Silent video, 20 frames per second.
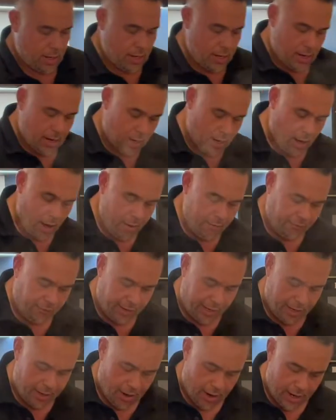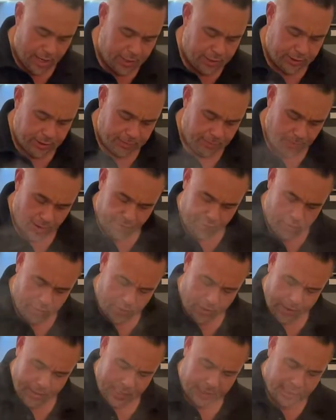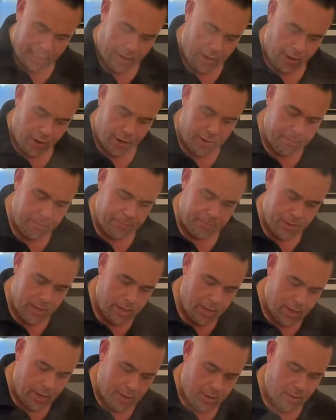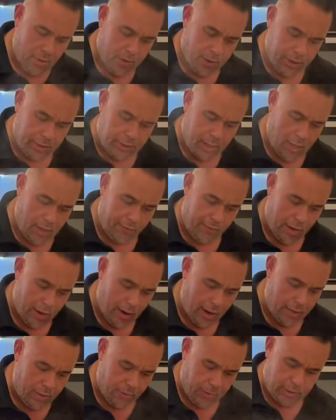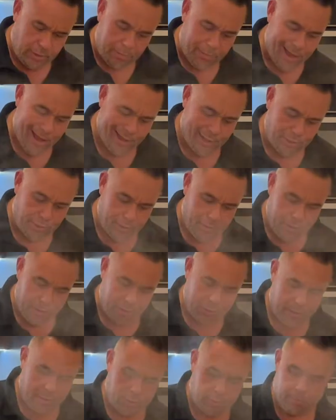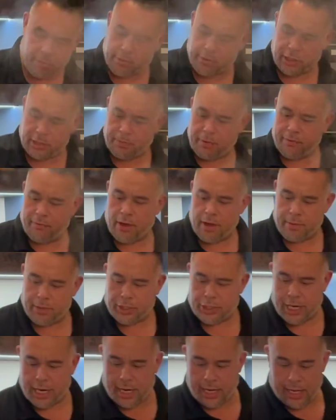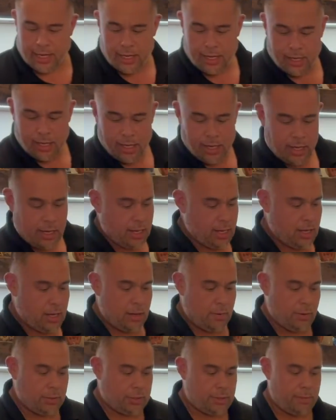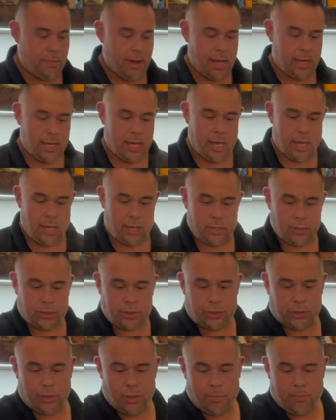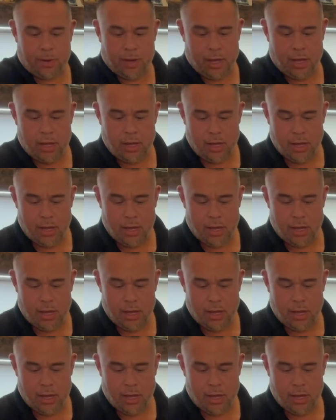And hopefully, guys, if you're doing this at home, you're going to serve it either with some cashew nuts or some crispy vermicelli, which will make it super